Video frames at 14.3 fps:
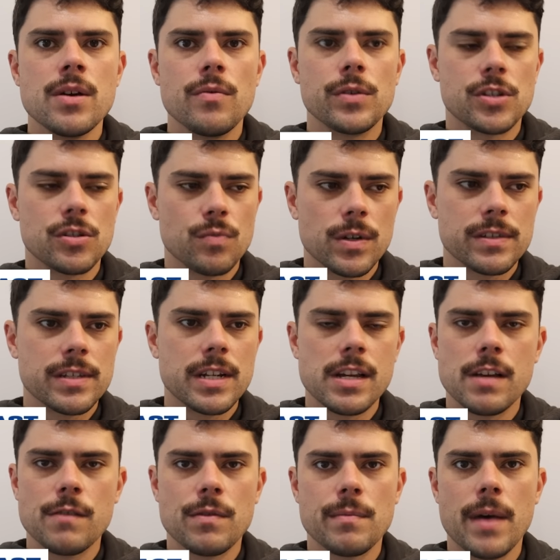which is what's going to
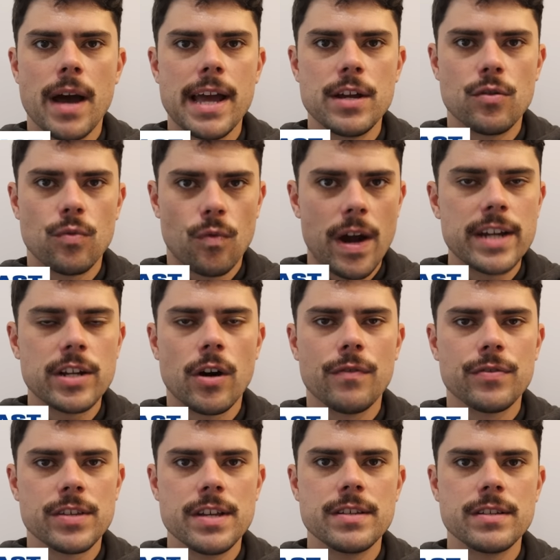give them a great
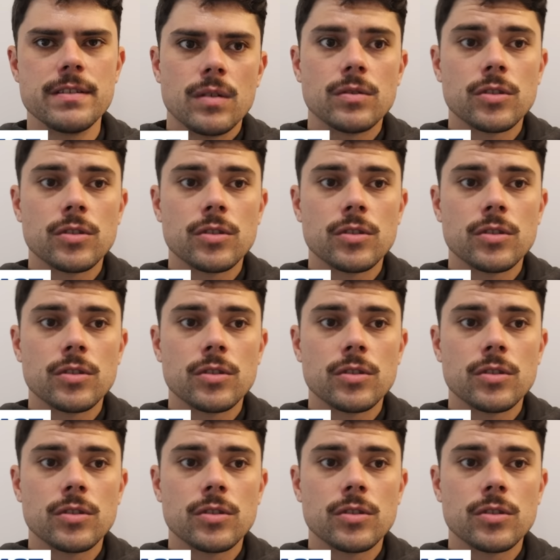off-season.